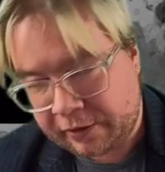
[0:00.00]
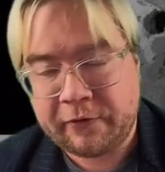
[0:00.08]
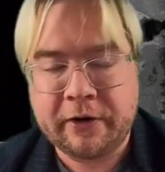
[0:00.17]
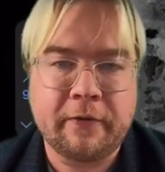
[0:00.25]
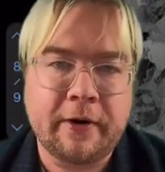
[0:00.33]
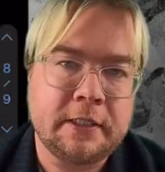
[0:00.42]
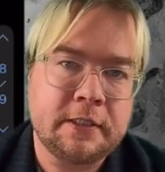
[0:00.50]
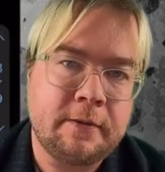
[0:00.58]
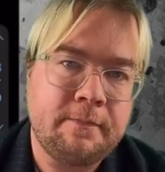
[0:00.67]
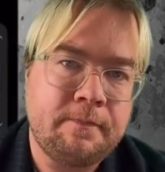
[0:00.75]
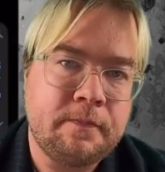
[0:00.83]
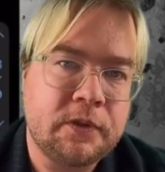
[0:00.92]
I can rearrange
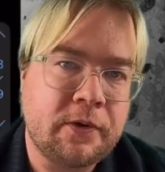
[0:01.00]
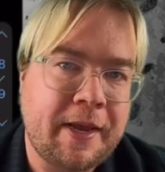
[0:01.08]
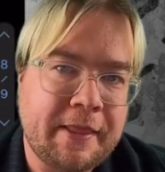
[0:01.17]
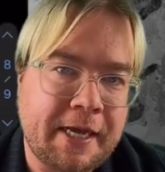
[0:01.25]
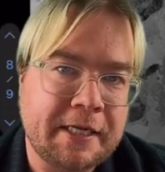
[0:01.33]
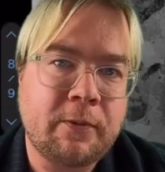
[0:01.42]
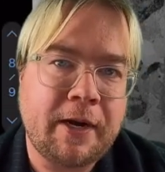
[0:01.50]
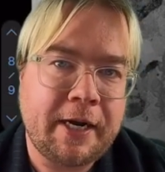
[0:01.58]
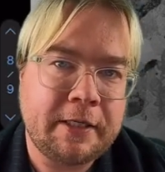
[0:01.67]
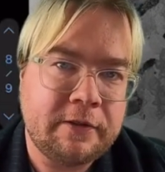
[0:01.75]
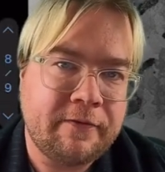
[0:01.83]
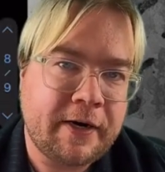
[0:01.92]
them. So that's
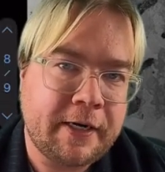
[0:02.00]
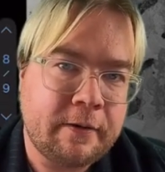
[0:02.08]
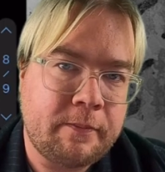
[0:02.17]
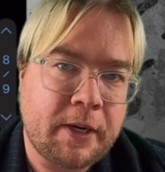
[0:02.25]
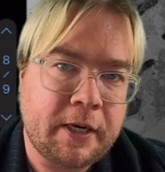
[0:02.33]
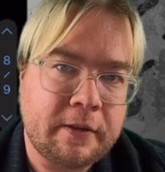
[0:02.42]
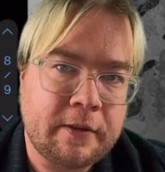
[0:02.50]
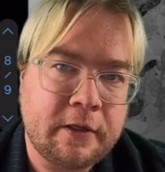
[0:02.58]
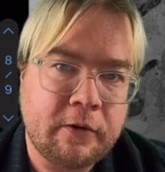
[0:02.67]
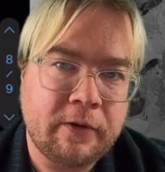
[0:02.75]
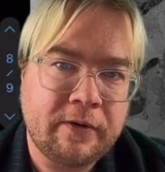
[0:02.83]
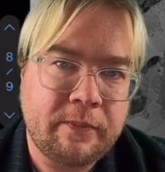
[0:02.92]
why I divided by
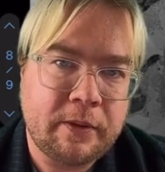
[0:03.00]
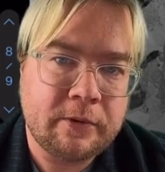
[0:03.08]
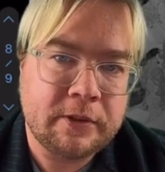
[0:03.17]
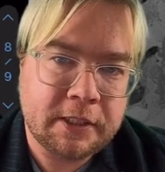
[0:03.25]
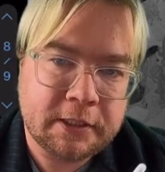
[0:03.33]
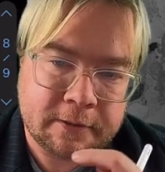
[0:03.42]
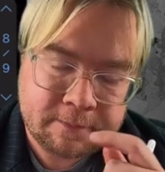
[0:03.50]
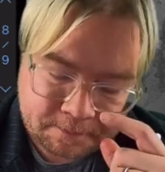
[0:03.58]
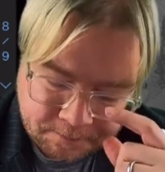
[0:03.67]
the degree of polymerization.